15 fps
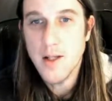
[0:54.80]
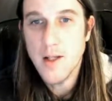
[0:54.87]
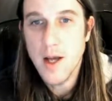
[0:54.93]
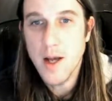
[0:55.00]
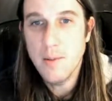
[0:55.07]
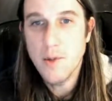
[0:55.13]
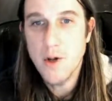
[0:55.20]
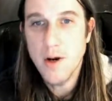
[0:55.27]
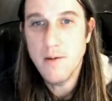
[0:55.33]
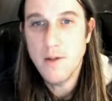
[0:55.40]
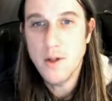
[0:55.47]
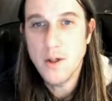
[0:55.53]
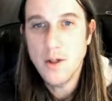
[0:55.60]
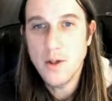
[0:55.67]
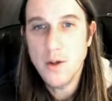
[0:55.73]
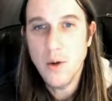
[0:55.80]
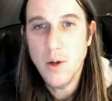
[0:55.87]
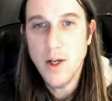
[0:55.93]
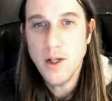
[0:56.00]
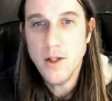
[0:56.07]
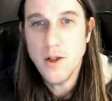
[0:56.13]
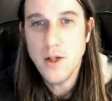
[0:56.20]
Time Traveler's
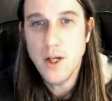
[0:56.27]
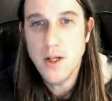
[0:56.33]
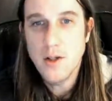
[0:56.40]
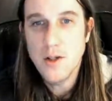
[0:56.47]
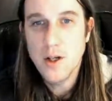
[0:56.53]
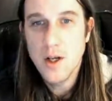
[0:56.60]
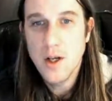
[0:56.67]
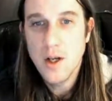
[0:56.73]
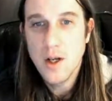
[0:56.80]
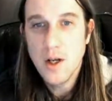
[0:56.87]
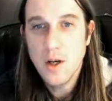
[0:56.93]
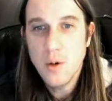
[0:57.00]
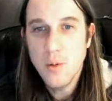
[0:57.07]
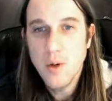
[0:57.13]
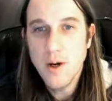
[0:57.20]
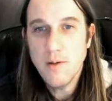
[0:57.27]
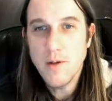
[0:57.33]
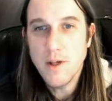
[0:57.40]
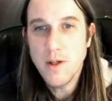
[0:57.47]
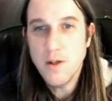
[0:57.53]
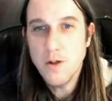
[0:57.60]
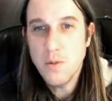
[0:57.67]
Coin Exchange. Whenever
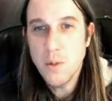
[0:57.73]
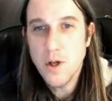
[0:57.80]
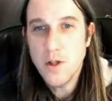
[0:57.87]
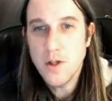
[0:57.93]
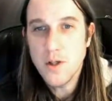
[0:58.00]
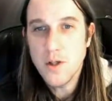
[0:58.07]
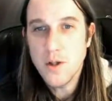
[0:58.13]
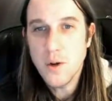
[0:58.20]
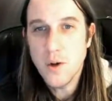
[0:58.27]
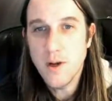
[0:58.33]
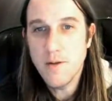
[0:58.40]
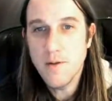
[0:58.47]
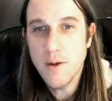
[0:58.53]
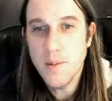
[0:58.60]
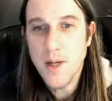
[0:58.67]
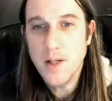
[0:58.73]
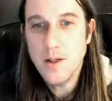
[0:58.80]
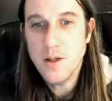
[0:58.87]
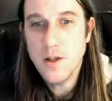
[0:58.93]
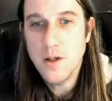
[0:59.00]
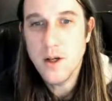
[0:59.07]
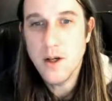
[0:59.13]
you do purchase a coin from
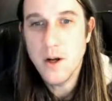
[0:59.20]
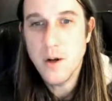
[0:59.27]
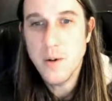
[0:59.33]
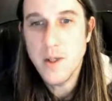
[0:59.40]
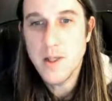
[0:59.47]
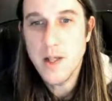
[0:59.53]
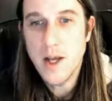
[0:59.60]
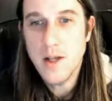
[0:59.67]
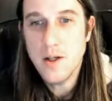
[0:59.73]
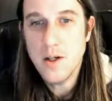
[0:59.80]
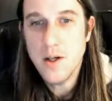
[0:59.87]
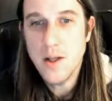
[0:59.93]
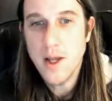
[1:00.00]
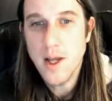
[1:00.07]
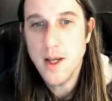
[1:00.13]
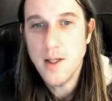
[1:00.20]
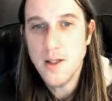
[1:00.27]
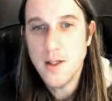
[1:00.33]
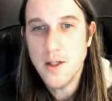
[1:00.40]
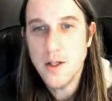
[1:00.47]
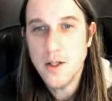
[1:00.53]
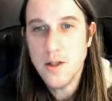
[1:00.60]
us, you can always enter the
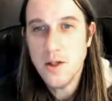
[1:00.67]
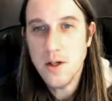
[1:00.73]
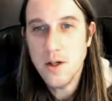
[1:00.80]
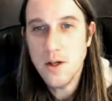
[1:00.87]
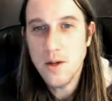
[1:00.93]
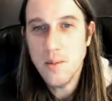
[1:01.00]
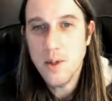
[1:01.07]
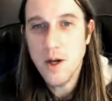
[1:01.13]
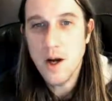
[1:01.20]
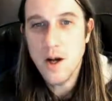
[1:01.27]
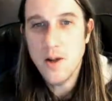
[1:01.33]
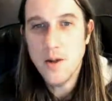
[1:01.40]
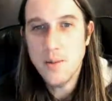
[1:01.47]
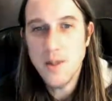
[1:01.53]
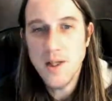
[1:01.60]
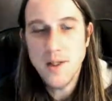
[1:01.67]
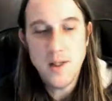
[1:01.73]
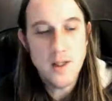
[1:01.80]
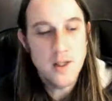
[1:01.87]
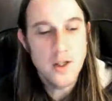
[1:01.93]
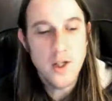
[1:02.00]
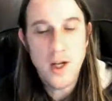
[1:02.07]
8-digit cert number on the
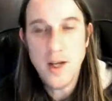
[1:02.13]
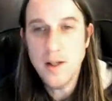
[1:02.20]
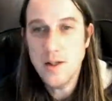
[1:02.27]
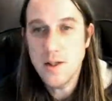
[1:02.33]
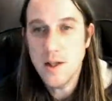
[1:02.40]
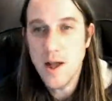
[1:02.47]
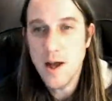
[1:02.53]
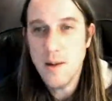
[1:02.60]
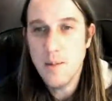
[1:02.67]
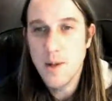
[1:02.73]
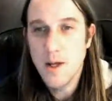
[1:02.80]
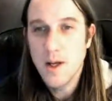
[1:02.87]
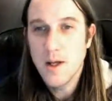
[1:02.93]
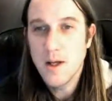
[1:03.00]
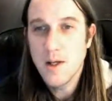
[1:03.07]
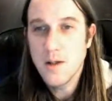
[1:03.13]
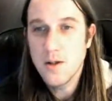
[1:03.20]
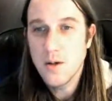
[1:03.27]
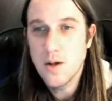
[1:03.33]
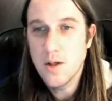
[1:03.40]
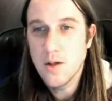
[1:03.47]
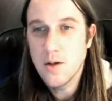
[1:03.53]
PCGS slab
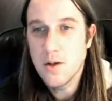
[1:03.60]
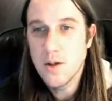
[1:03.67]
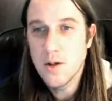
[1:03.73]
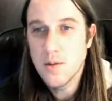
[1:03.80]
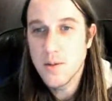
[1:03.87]
into a YouTube